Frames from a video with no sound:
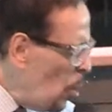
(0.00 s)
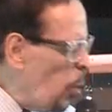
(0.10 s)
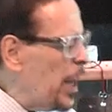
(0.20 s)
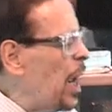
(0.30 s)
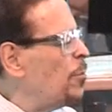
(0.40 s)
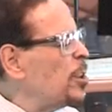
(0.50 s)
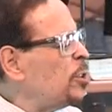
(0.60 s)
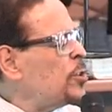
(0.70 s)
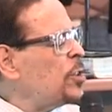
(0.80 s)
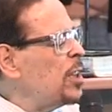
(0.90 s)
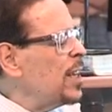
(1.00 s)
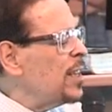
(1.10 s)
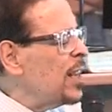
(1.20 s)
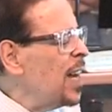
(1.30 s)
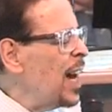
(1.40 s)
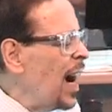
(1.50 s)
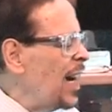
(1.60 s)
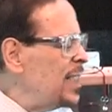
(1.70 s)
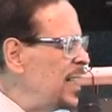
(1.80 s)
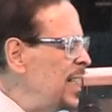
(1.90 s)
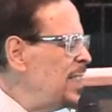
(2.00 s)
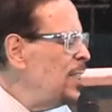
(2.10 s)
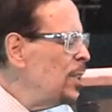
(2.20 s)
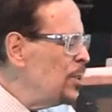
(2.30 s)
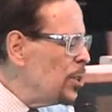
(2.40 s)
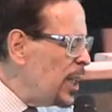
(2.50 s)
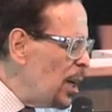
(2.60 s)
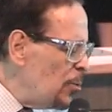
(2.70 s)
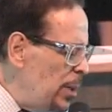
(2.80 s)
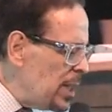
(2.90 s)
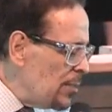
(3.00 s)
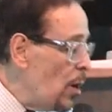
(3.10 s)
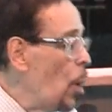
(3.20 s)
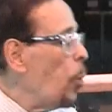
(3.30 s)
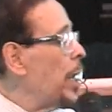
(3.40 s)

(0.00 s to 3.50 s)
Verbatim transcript: whatever sin I need to get rid of,